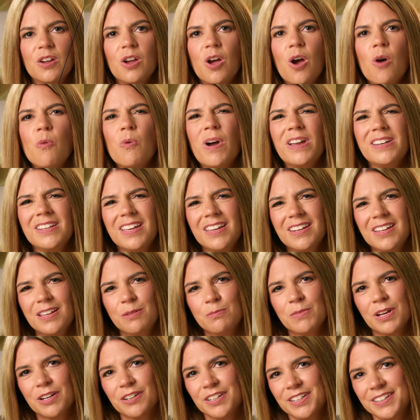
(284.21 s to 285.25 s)
When getting
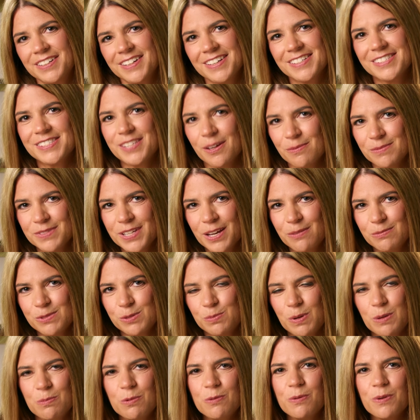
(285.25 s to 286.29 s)
married, sometimes
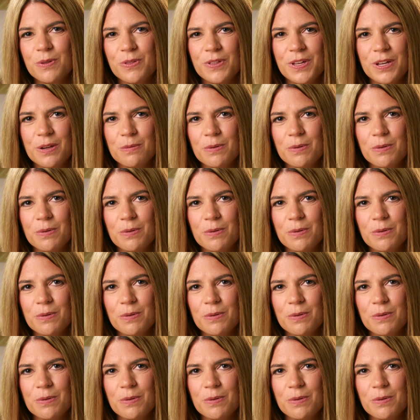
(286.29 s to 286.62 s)
people will think